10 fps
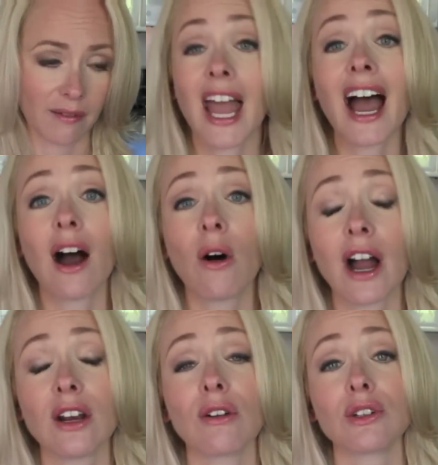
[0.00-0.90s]
Now
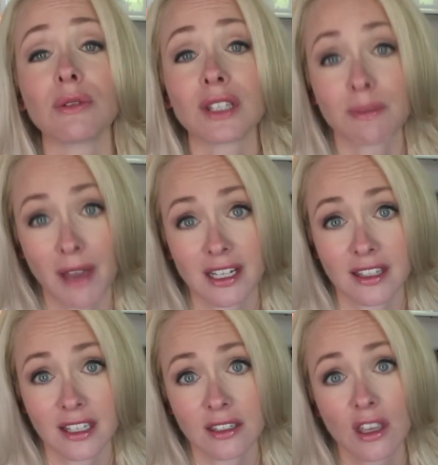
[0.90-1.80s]
I know to expect
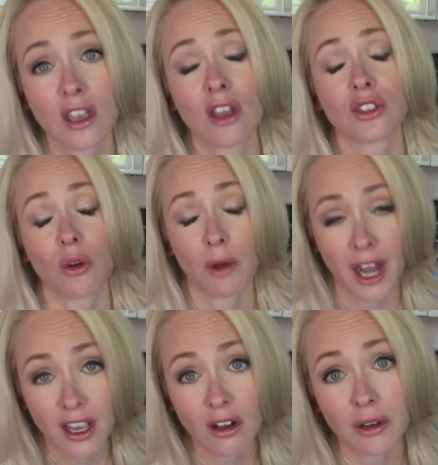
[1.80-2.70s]
this. So when
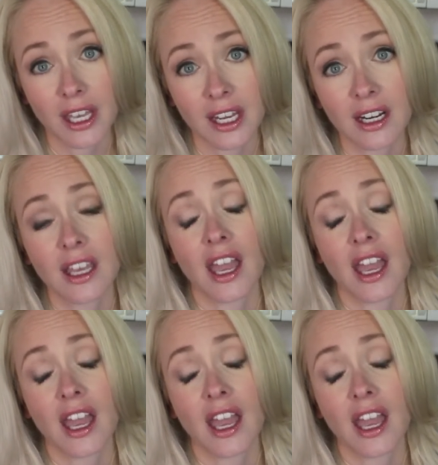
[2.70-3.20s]
I go in